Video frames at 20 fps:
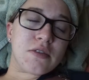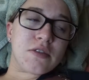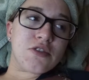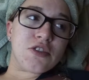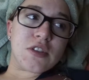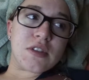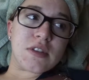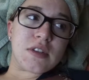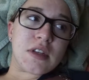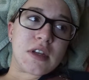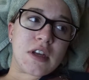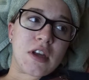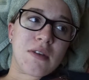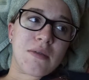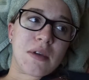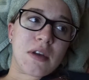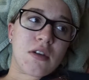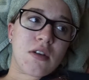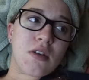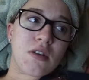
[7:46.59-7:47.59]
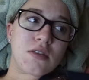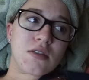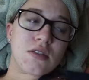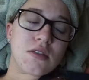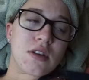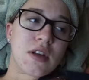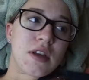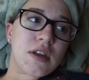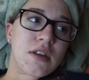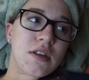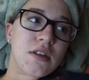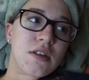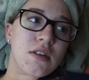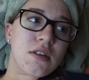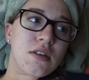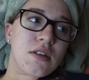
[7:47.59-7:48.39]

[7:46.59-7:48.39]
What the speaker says: It's just incoming calls all day.